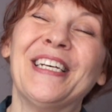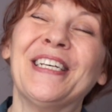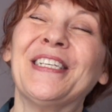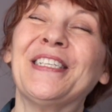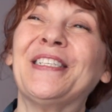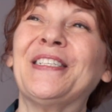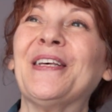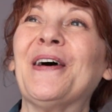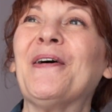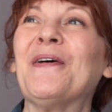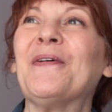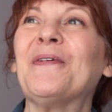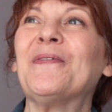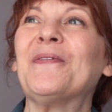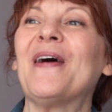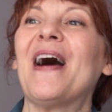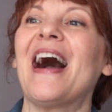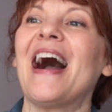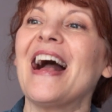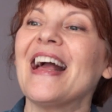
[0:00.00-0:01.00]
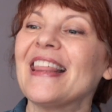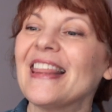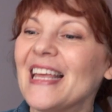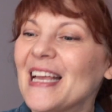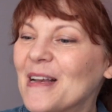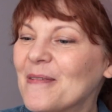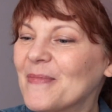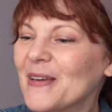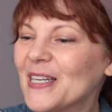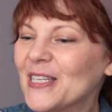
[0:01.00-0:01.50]
So I
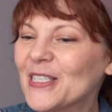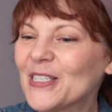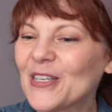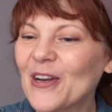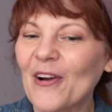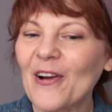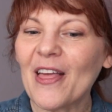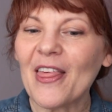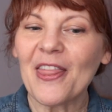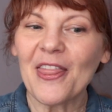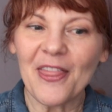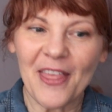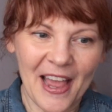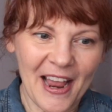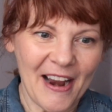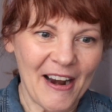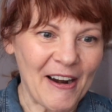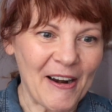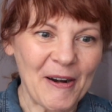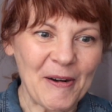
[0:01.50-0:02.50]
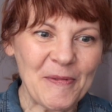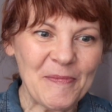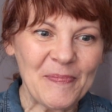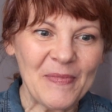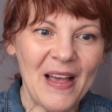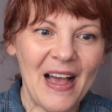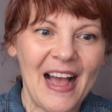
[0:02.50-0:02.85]
think I'm going to start there,